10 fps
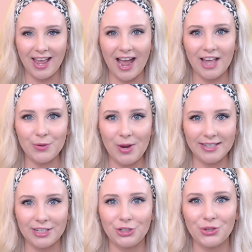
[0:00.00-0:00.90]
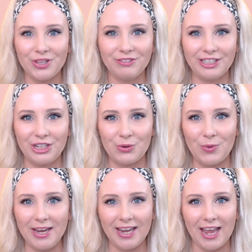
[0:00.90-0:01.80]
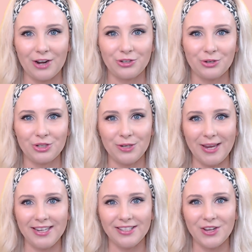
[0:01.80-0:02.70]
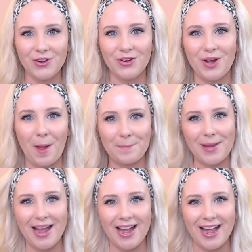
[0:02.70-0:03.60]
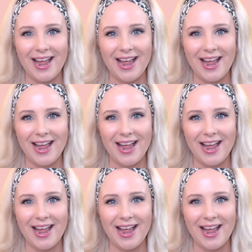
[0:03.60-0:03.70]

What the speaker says: Otherwise, enjoy the rest of your week, and I'll talk to you again soon. Bye!